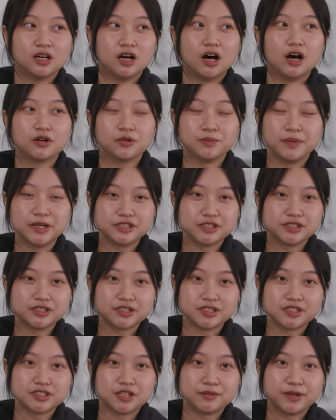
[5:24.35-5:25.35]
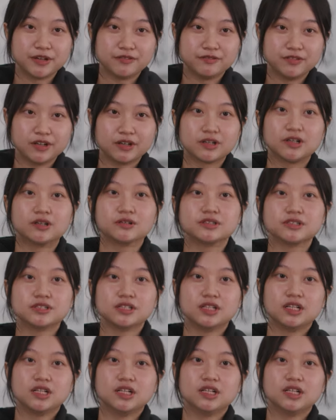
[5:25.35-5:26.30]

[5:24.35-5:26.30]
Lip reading: automation system in vehicles